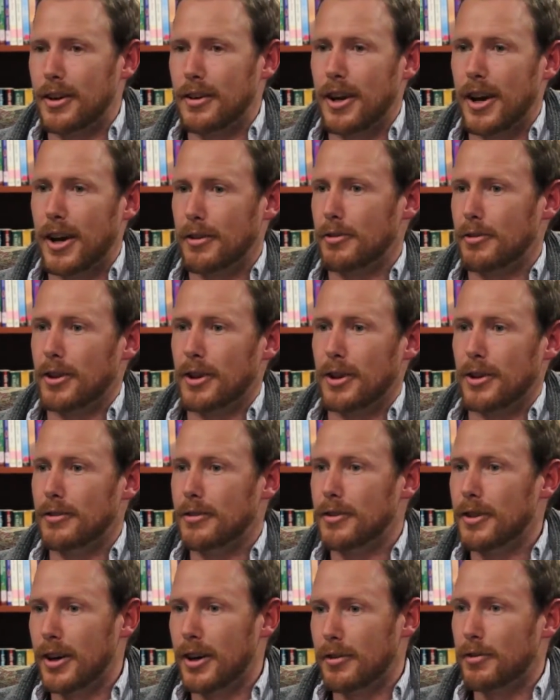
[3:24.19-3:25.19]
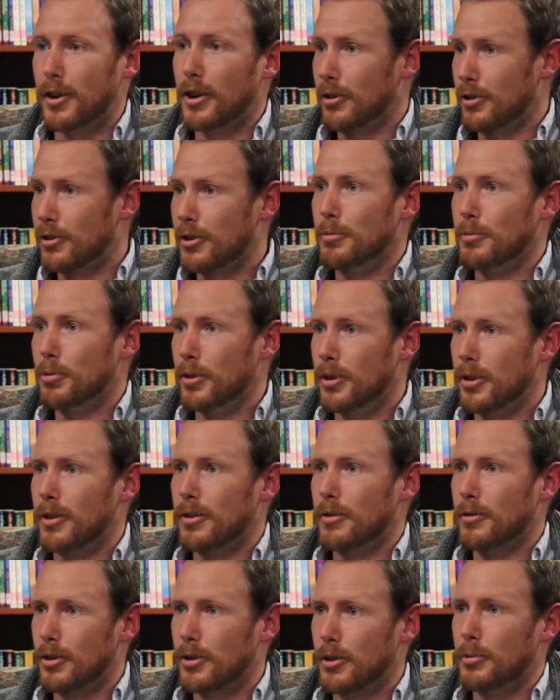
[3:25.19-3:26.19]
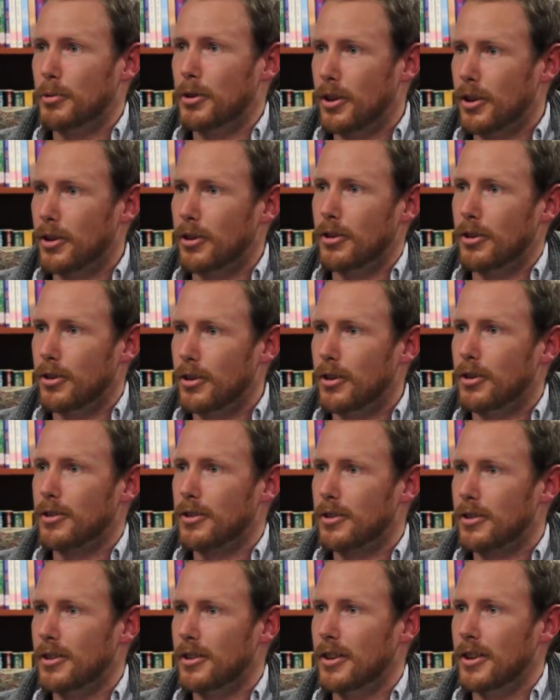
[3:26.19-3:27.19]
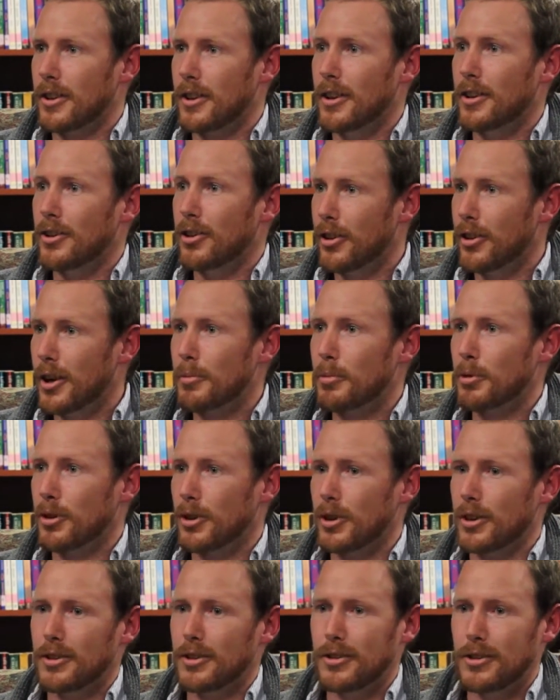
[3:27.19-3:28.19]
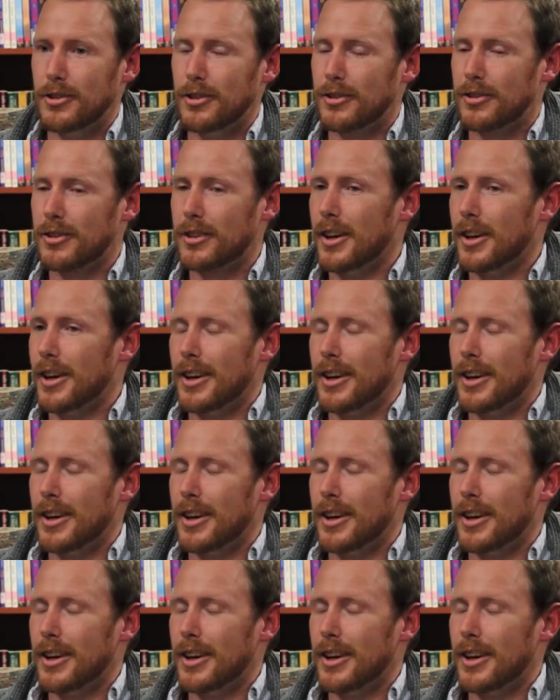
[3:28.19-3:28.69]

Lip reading: have a fellowship with some of the other adults in your neighborhood, and you just